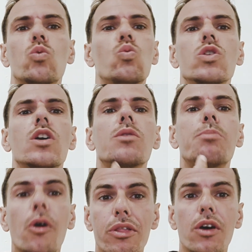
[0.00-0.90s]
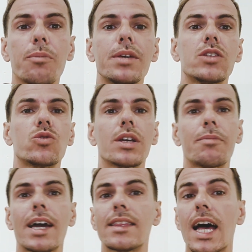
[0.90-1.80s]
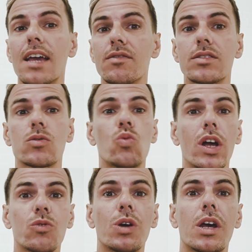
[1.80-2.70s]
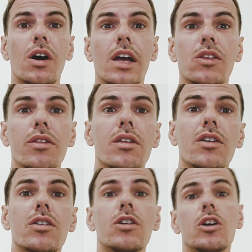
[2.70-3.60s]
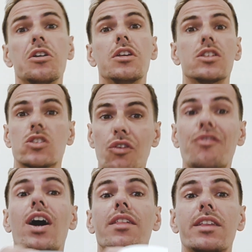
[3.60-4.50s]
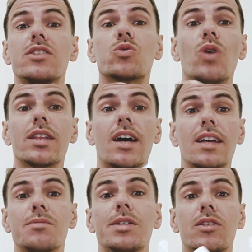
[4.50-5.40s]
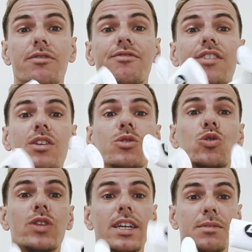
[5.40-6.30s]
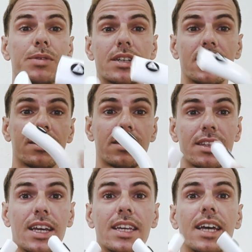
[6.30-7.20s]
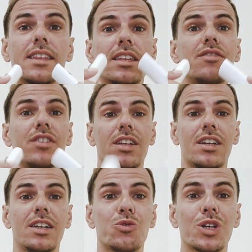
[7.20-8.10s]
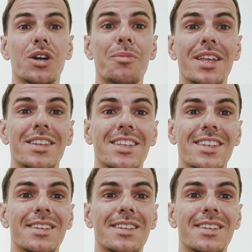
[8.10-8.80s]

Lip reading: wouldn't bother me during my dives one way or another. So far this one has been a very good experience and I can definitely recommend it.